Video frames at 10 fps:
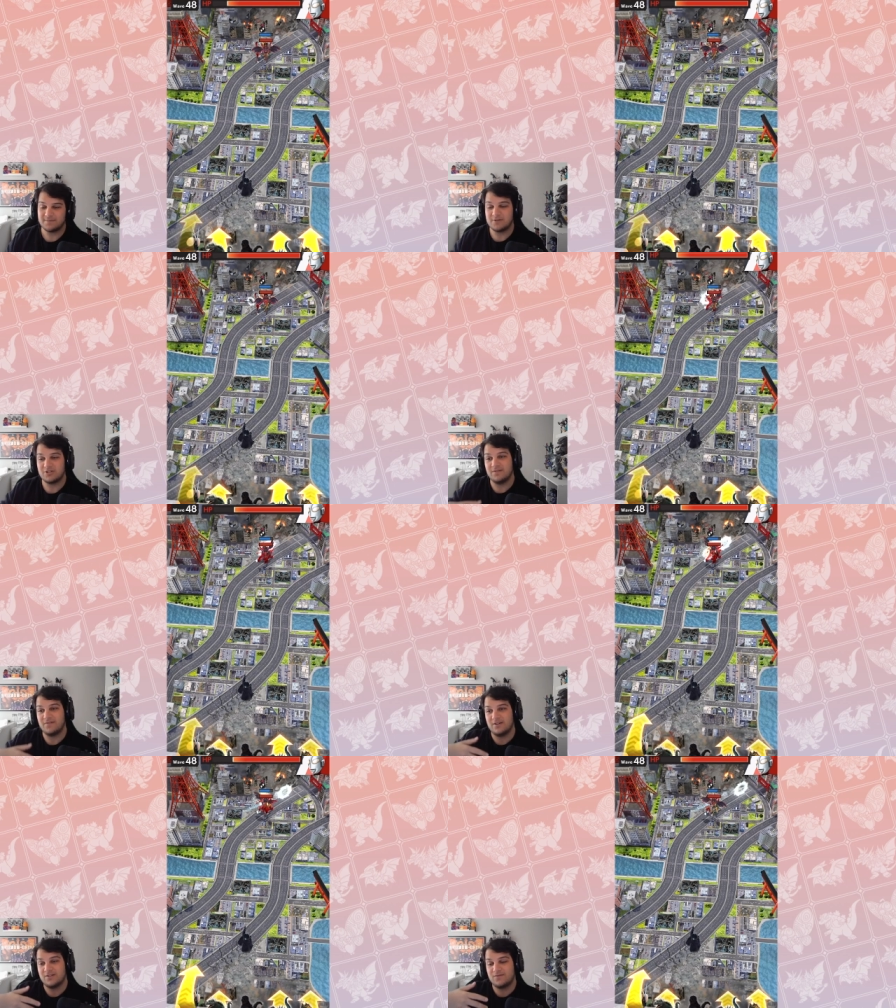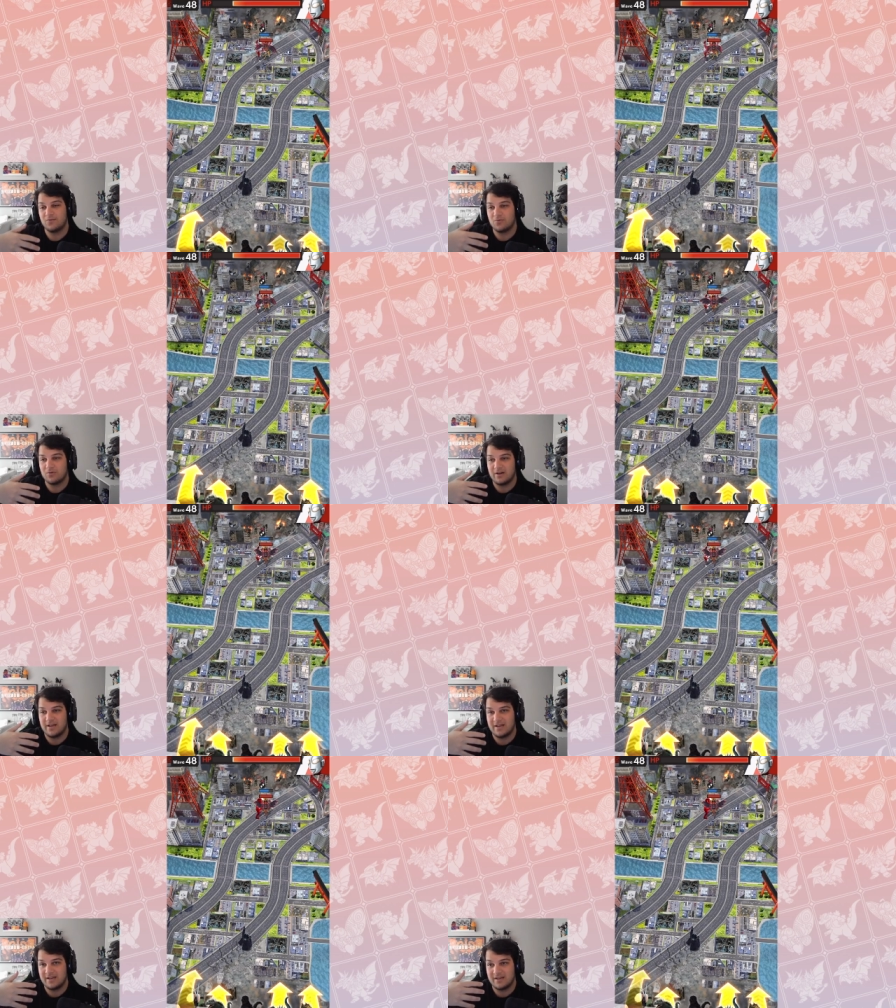especially if it is for
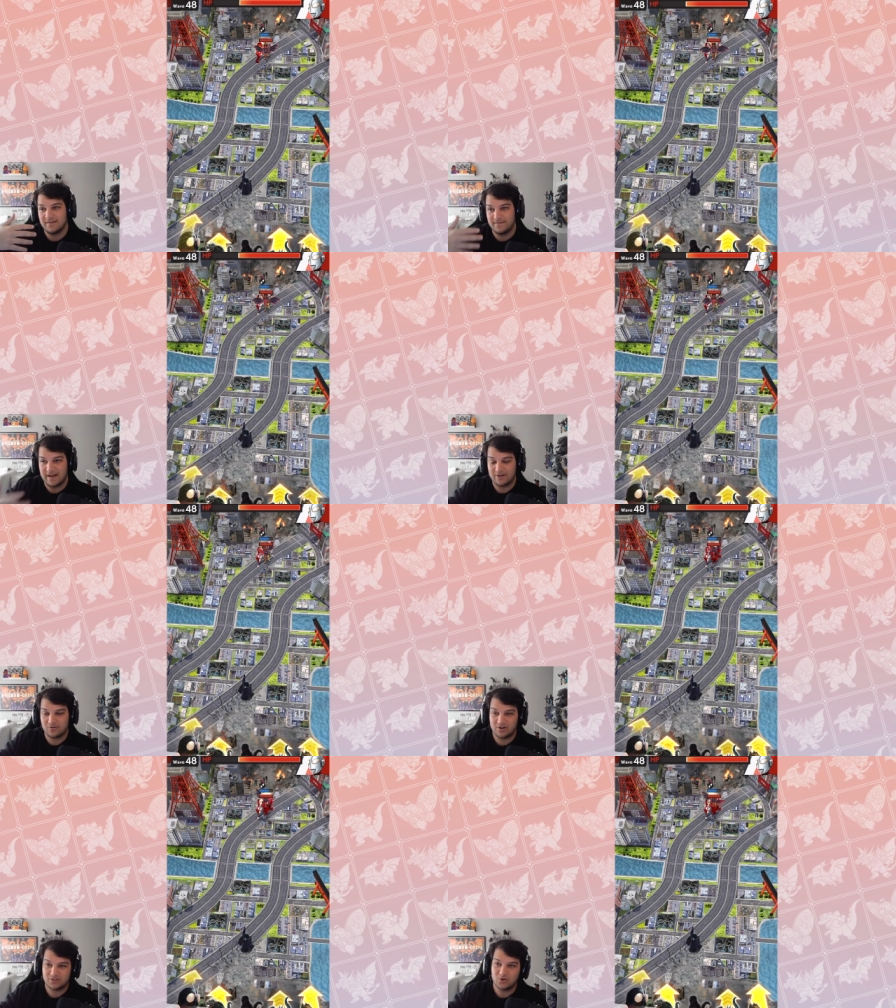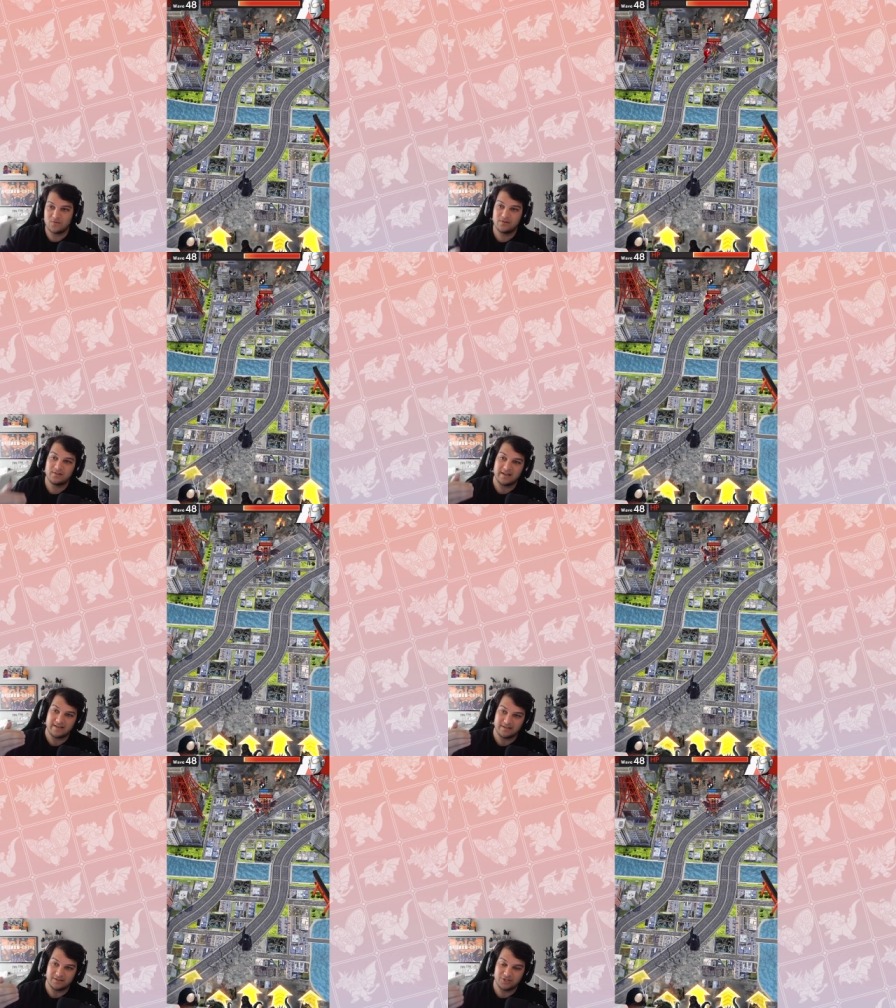a event crossover
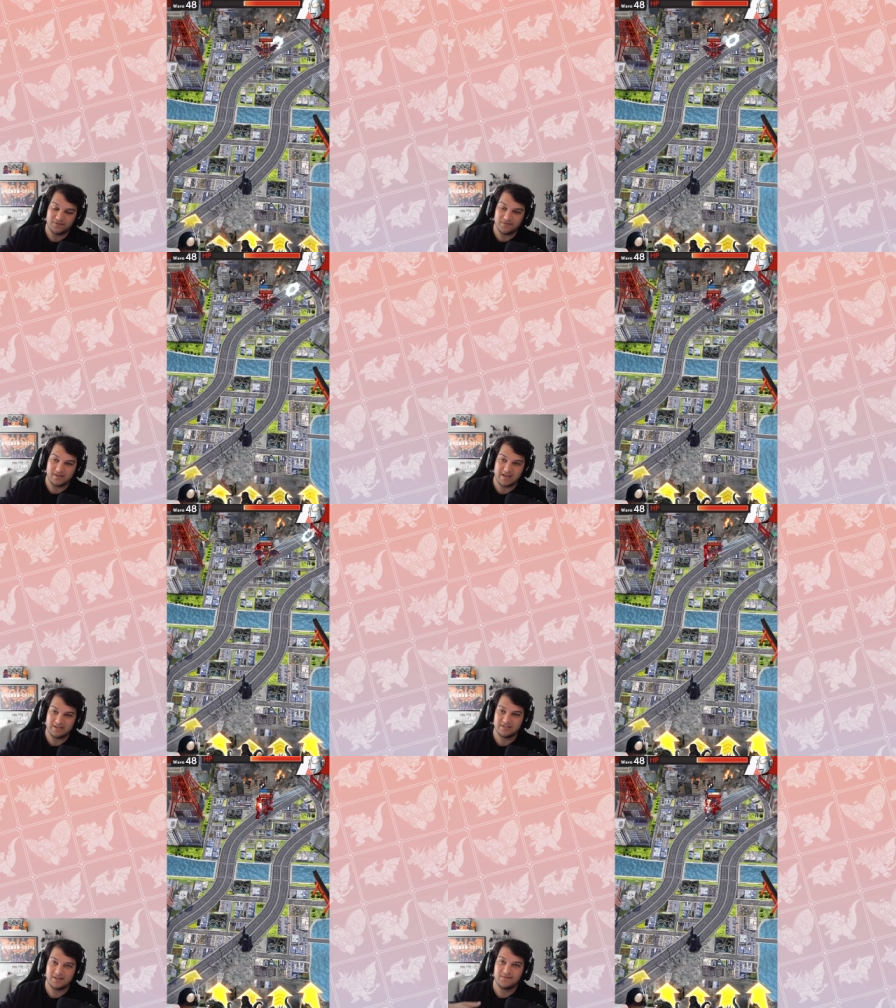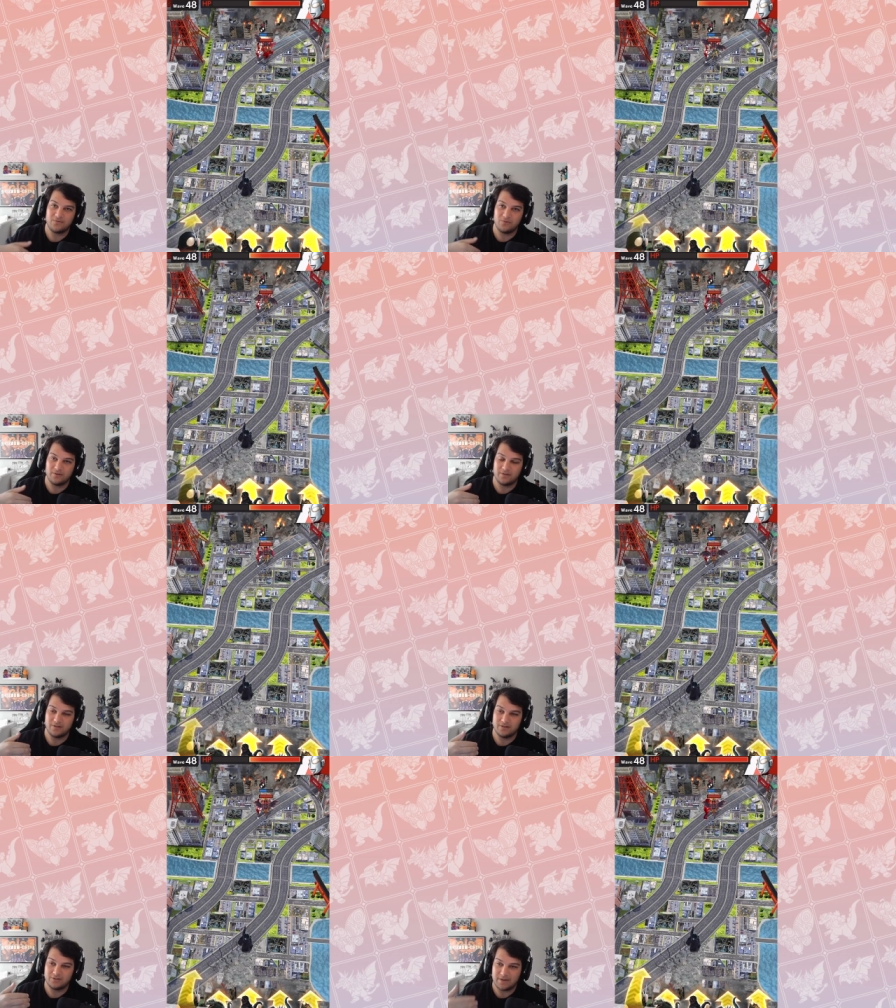like the GVK stuff or
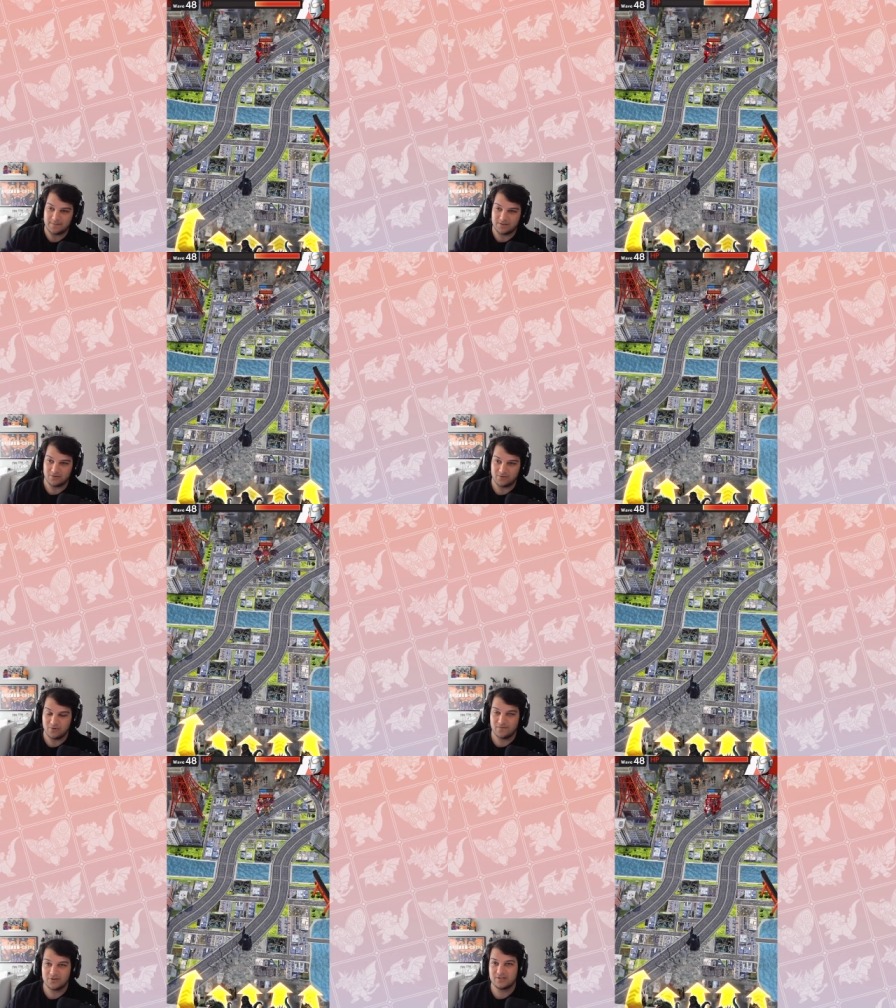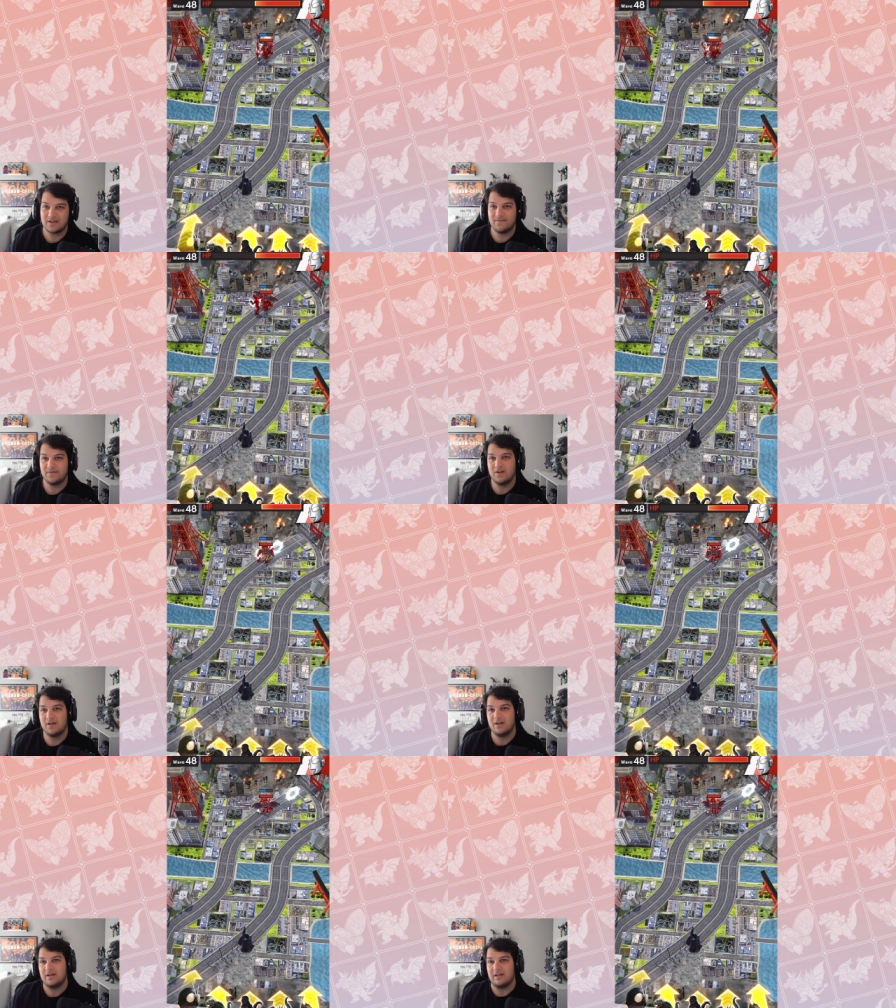the Japanese Hero Universe stuff.